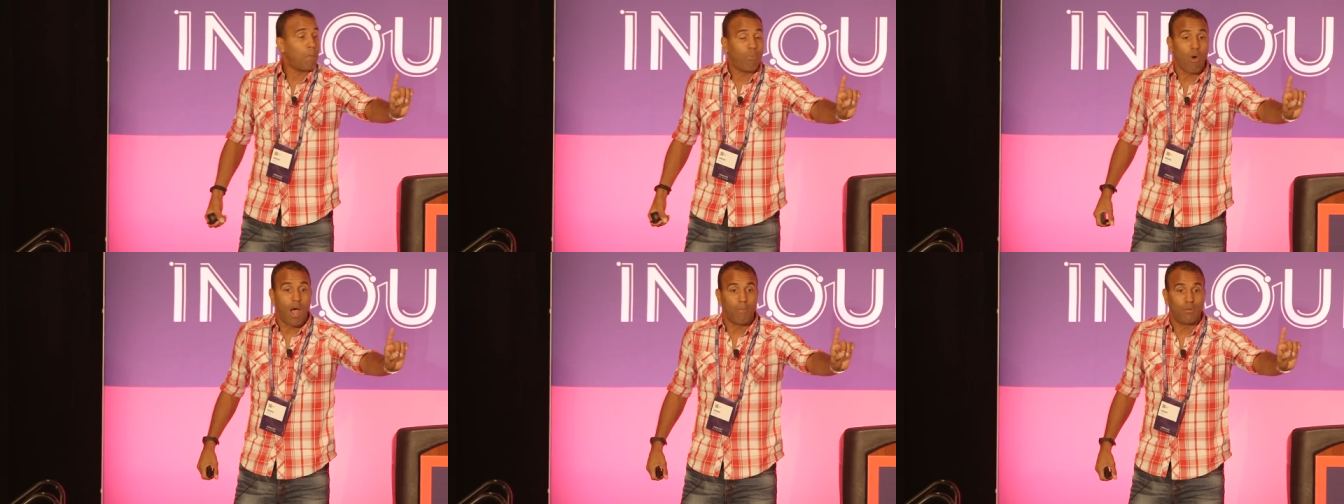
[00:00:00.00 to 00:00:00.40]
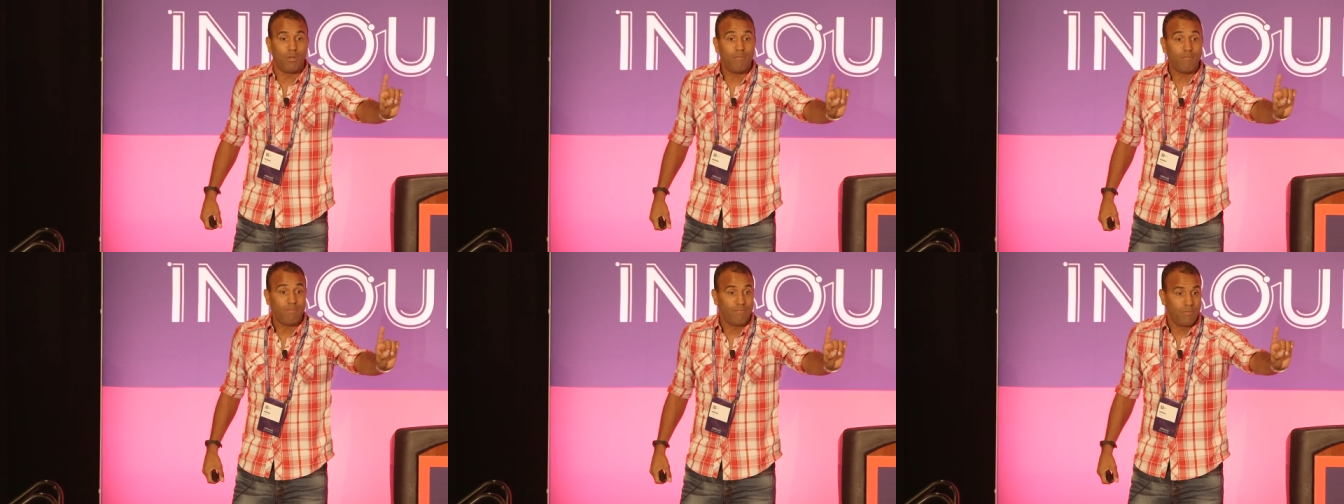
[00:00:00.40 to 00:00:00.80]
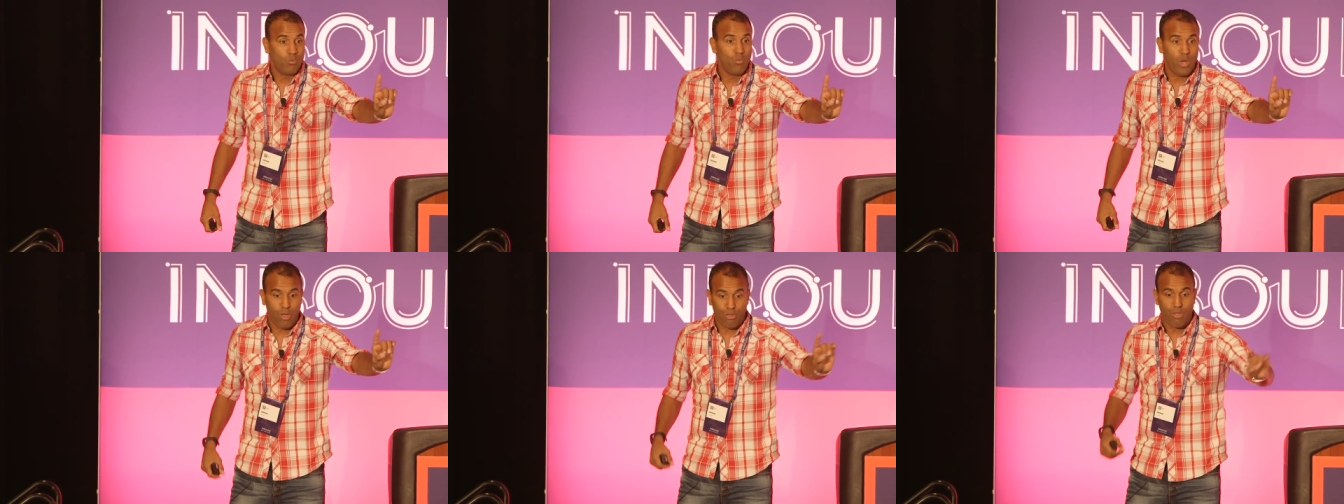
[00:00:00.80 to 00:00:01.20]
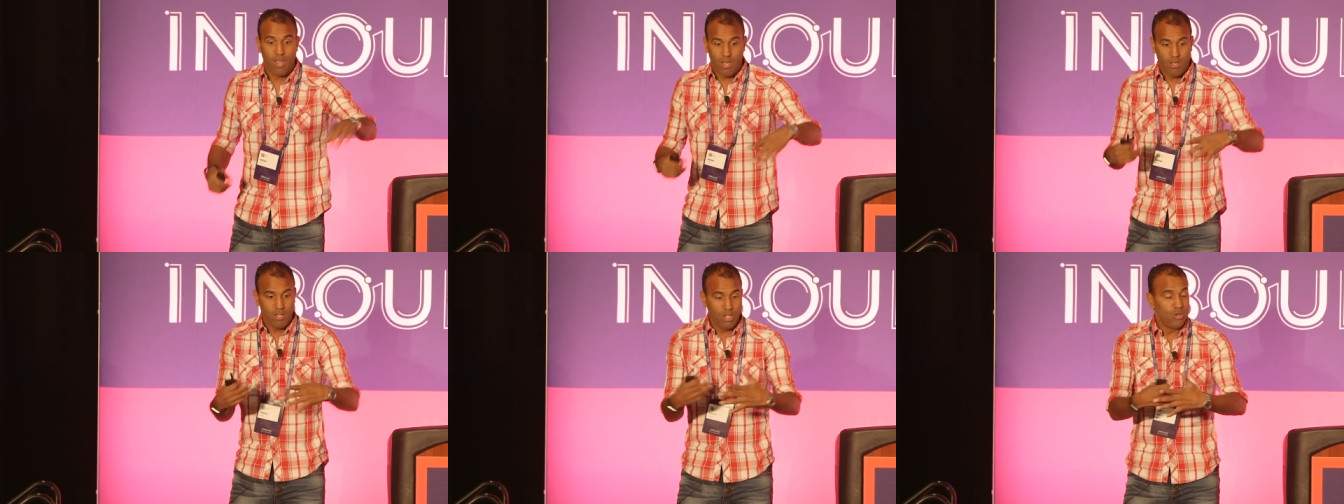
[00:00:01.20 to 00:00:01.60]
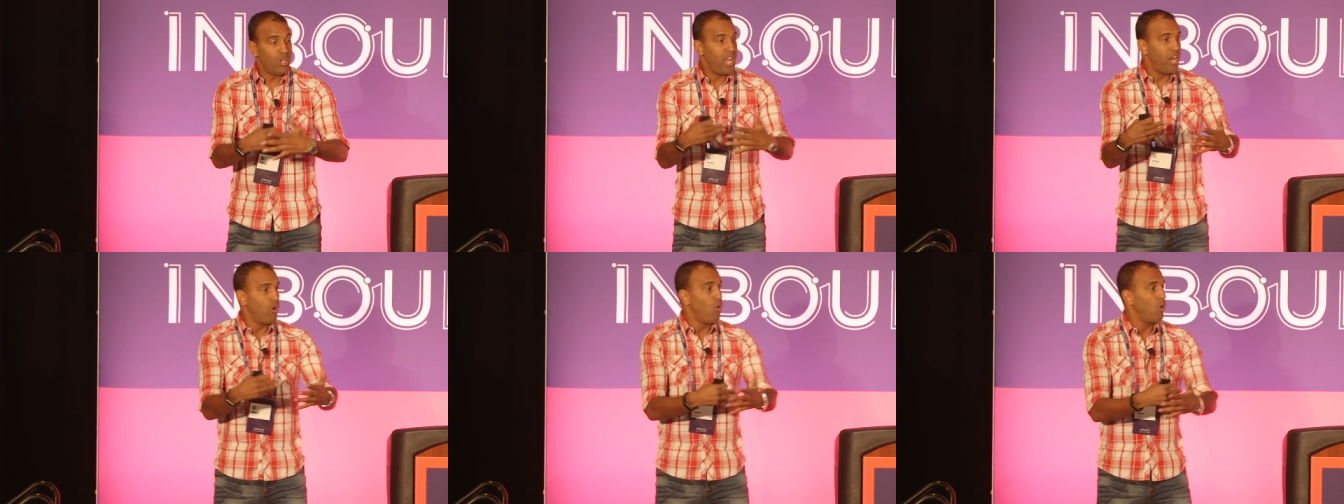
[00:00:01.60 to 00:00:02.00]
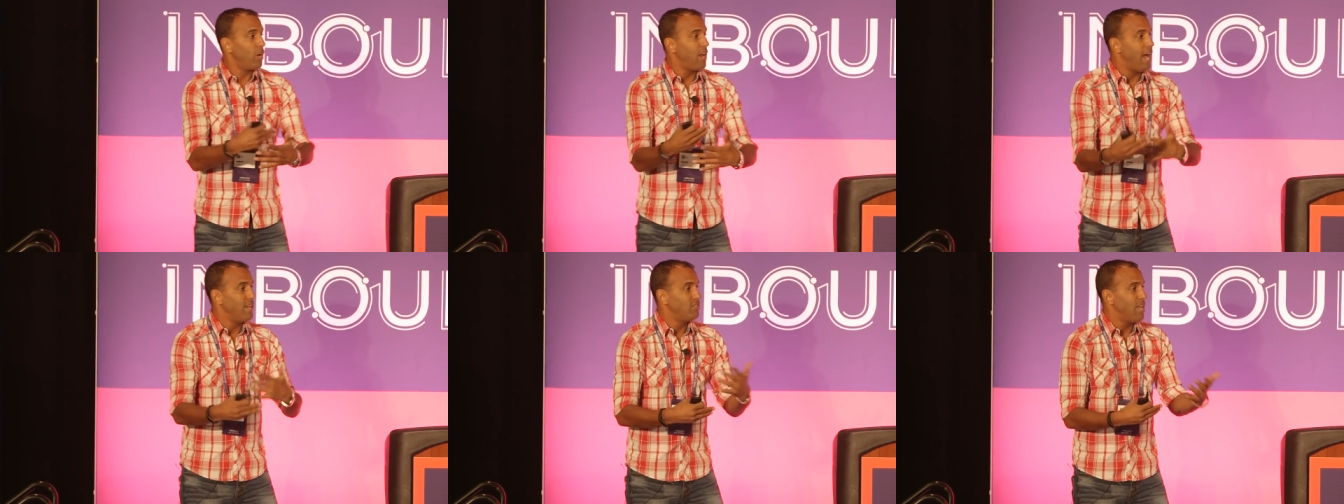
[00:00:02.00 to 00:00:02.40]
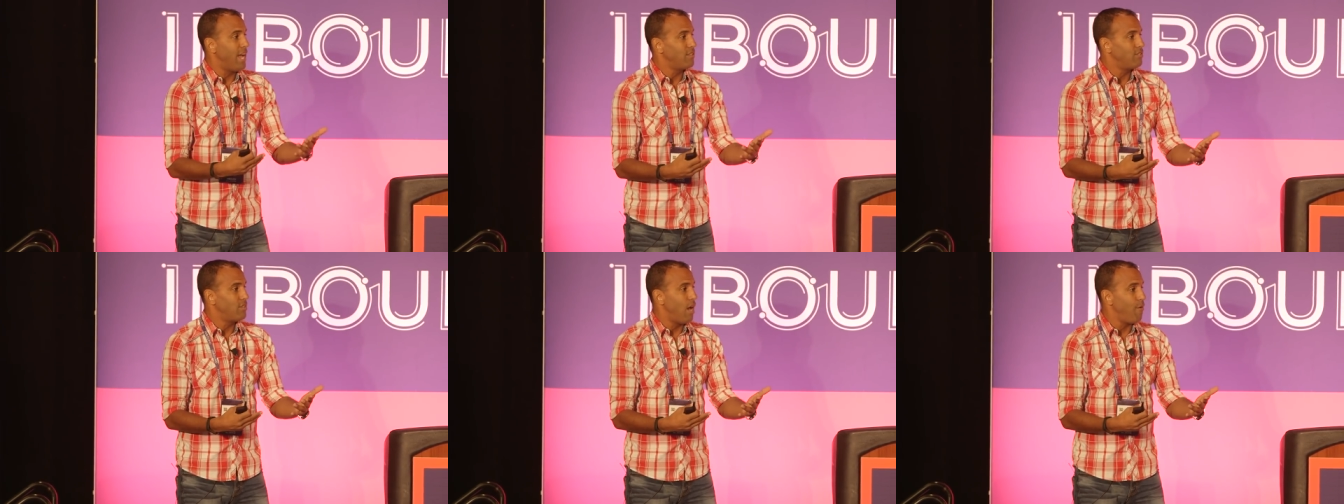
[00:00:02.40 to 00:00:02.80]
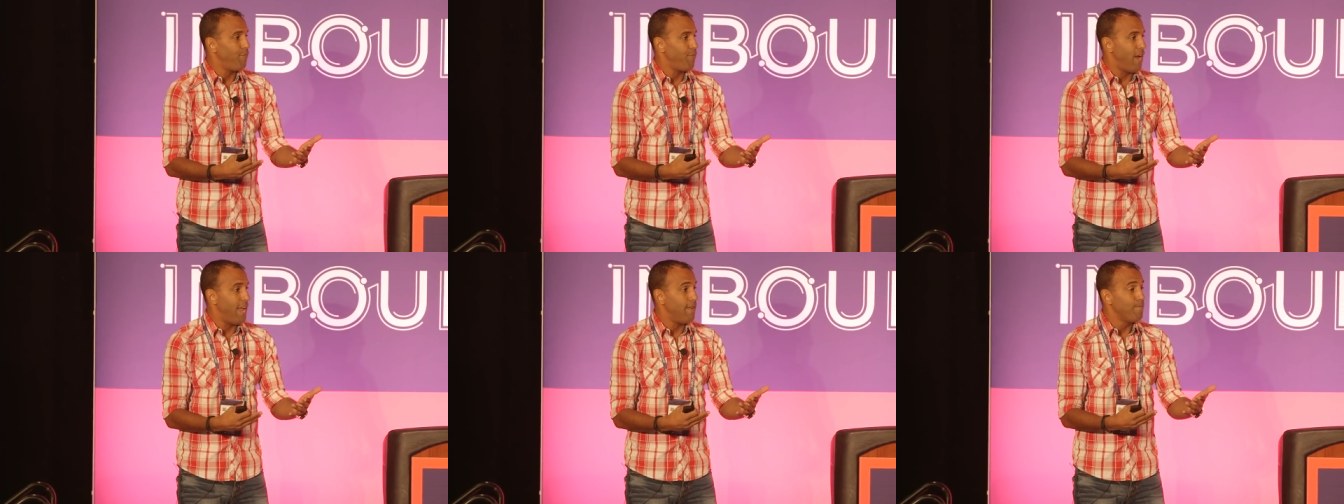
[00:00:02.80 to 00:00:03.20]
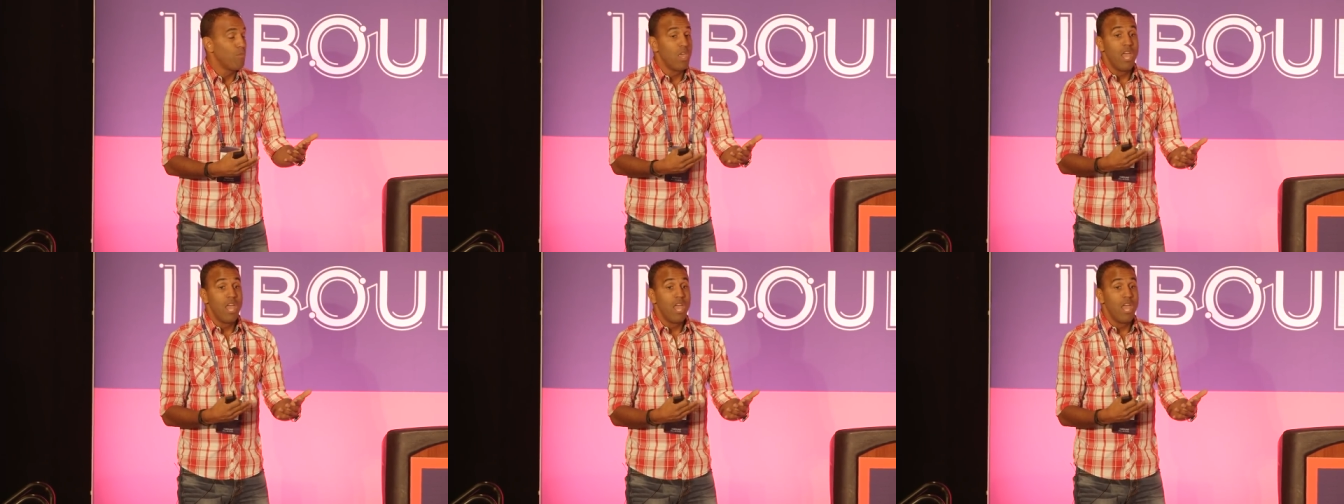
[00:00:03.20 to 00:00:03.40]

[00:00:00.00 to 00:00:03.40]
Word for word: the problem with, you can't organize that stuff, right?